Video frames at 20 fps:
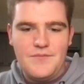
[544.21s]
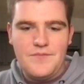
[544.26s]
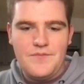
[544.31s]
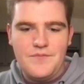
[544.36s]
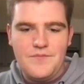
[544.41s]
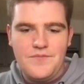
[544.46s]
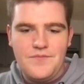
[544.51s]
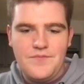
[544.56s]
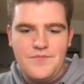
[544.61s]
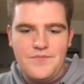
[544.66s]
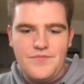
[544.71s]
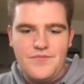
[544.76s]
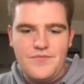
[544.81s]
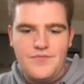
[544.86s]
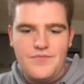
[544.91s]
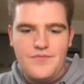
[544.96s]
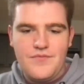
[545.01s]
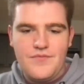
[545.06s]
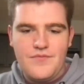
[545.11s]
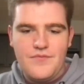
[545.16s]

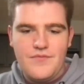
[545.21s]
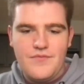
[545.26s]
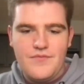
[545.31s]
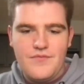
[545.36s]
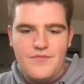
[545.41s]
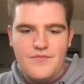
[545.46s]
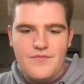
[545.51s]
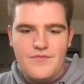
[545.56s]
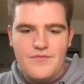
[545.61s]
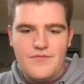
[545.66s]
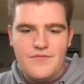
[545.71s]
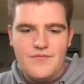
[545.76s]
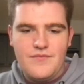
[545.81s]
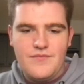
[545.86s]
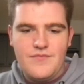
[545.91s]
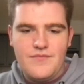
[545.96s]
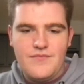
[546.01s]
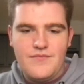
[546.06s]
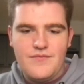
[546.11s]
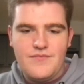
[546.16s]

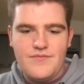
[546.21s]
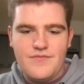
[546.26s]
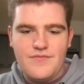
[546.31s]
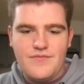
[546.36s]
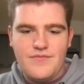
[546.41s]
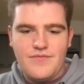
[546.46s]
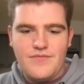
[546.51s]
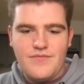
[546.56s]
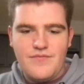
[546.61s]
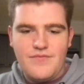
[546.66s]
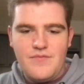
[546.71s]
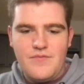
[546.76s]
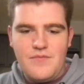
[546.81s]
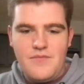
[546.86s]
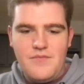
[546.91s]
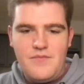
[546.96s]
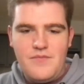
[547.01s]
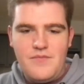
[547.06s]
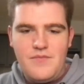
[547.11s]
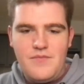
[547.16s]

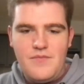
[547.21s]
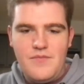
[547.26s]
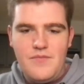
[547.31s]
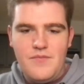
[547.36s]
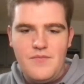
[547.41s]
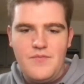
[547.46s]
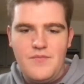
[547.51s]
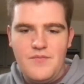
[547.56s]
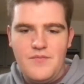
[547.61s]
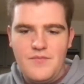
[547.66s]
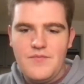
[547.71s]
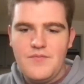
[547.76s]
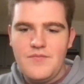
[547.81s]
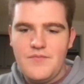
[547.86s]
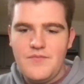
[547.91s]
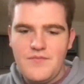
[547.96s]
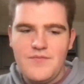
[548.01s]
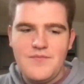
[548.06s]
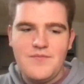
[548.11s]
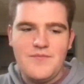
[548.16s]

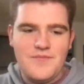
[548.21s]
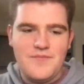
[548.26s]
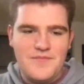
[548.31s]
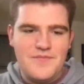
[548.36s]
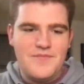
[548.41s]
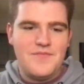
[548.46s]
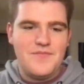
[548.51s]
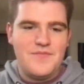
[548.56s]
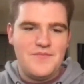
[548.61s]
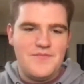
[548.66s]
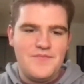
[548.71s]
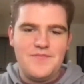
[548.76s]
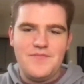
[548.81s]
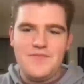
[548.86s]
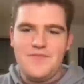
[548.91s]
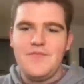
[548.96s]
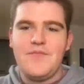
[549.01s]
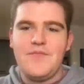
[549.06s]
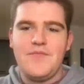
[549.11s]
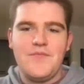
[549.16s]
The person shown says nothing.